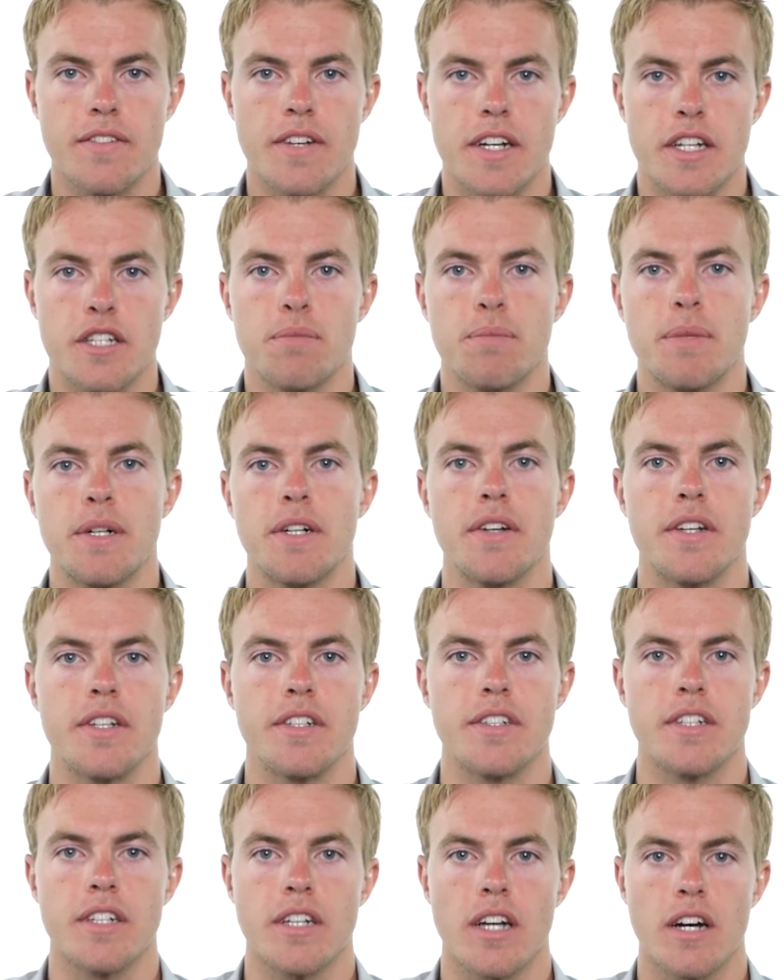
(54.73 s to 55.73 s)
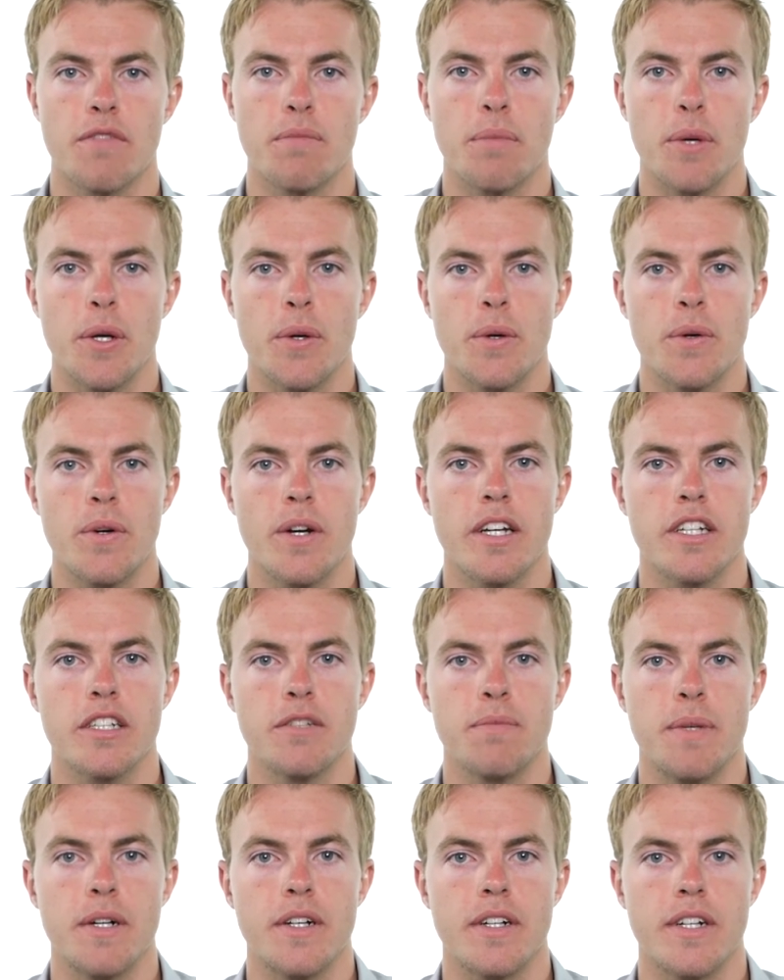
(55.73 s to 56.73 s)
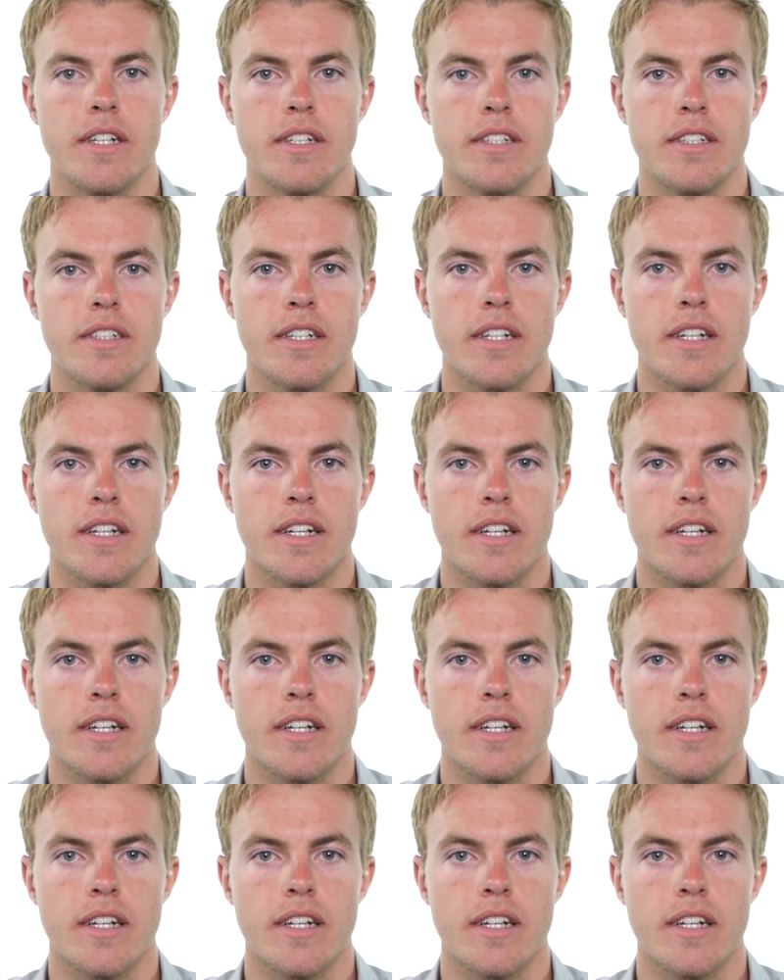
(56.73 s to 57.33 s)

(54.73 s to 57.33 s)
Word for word: experiencing, of pure experiencing.